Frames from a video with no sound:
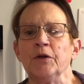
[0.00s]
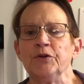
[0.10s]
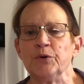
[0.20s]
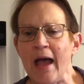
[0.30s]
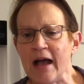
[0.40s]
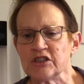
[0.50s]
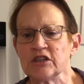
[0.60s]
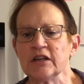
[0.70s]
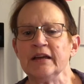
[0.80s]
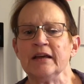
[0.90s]
to
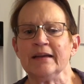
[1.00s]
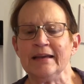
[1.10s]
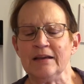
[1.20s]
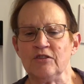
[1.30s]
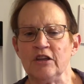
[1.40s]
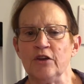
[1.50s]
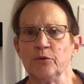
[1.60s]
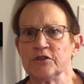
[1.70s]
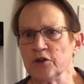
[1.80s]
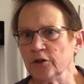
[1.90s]
actually get the end
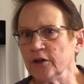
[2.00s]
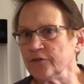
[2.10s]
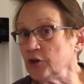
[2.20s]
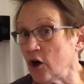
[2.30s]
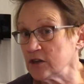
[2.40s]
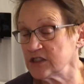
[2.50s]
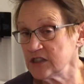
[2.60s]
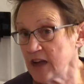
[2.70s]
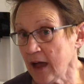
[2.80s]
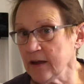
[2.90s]
result of a dog
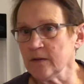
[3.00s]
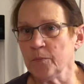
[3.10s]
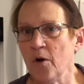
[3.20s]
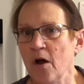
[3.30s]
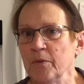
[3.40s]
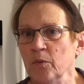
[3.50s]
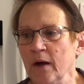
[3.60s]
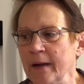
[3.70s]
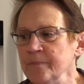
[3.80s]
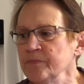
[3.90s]
stacking the proper way.